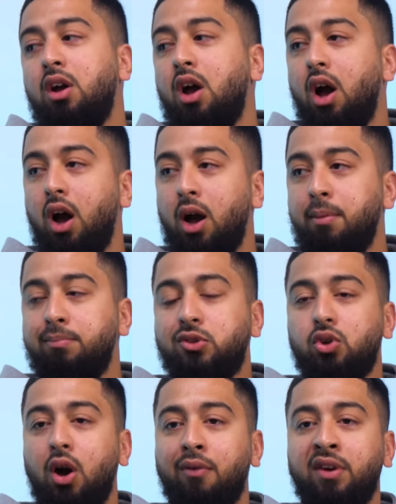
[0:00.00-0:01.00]
Yeah. Um, yeah,
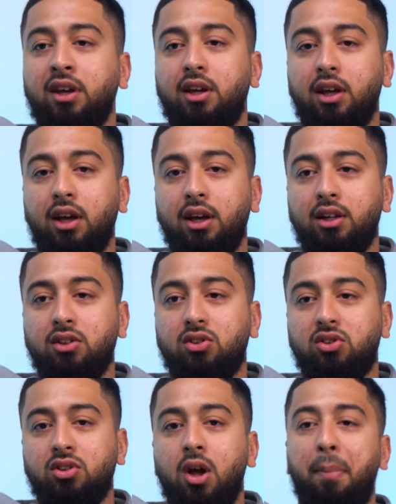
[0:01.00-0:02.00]
so I think it,
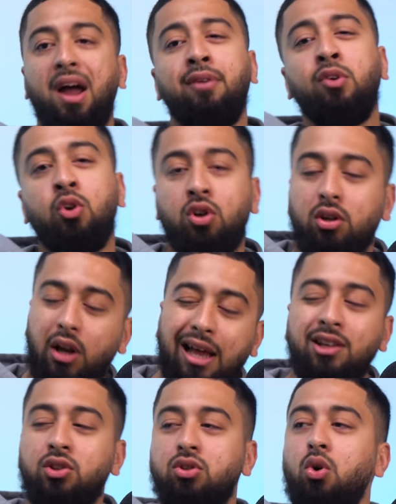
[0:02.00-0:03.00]
it's. But if you could, like,
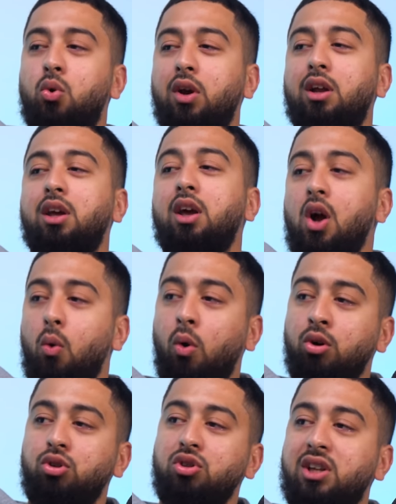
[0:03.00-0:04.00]
let's just go quickly. What
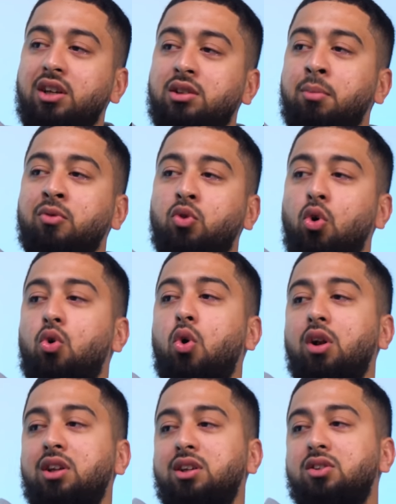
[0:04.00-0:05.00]
would you say some of your
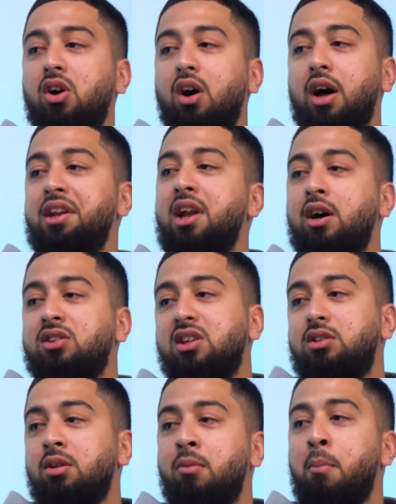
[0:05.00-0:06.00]
qualities are, and then I'll say
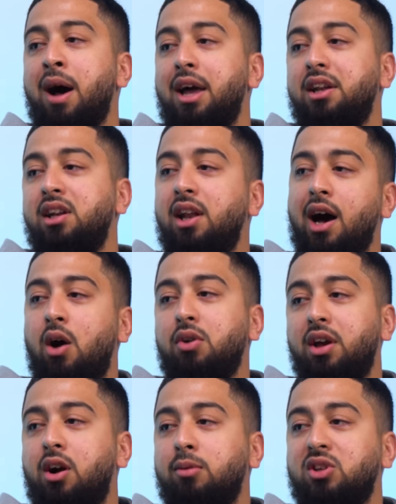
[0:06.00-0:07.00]
some of mine, and then how
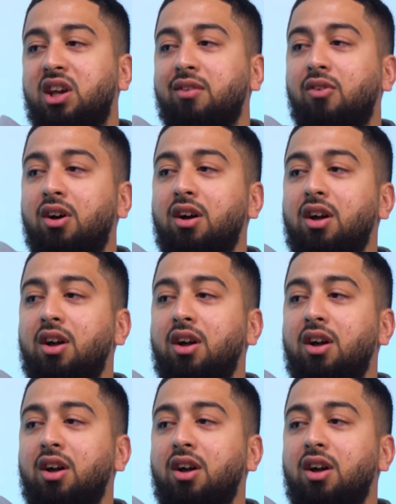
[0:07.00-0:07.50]
they come together.